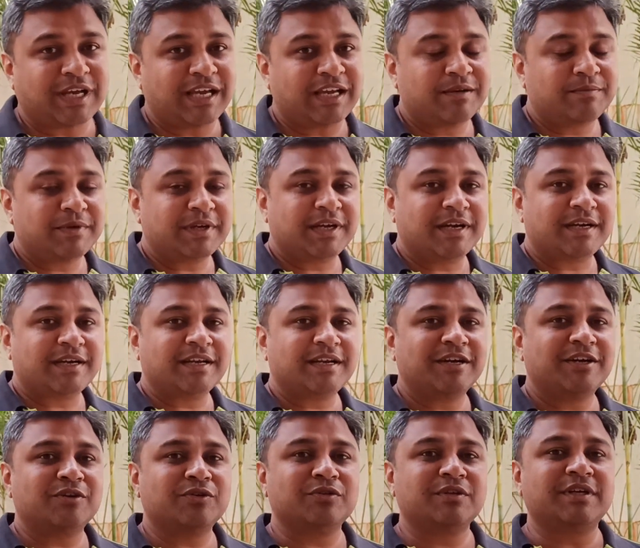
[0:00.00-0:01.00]
I'll be getting
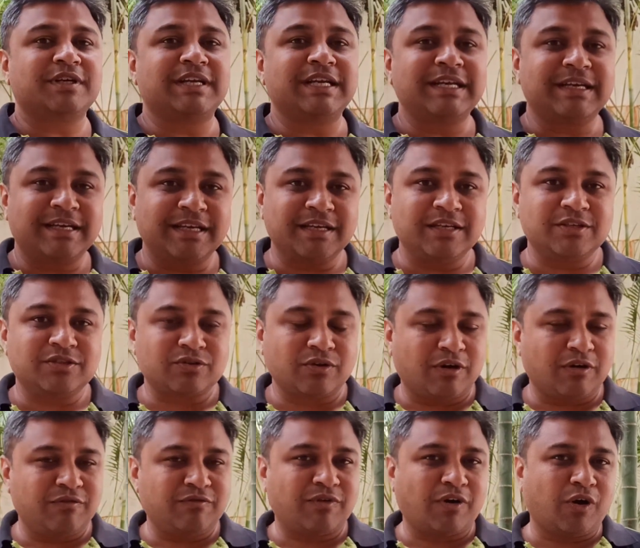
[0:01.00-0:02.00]
into the details
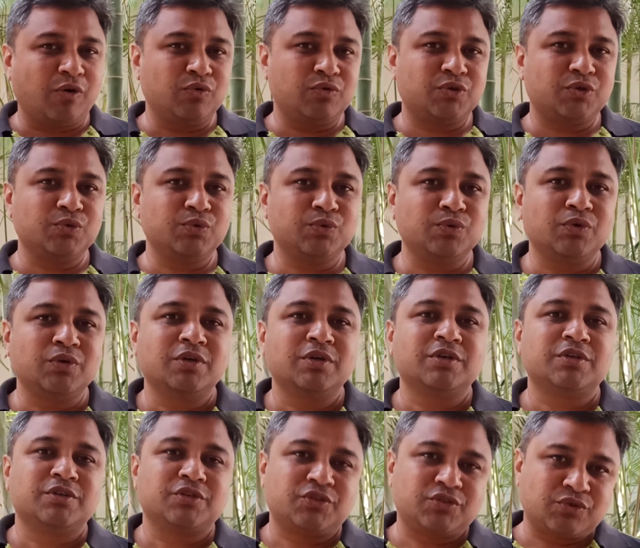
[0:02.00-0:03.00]
of how to
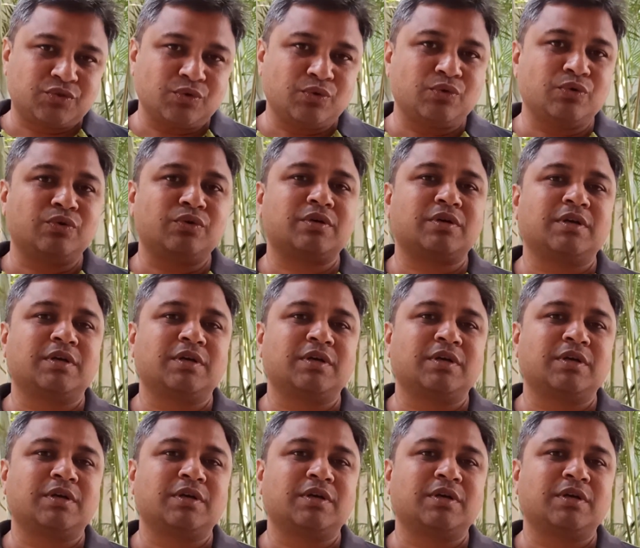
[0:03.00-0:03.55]
store,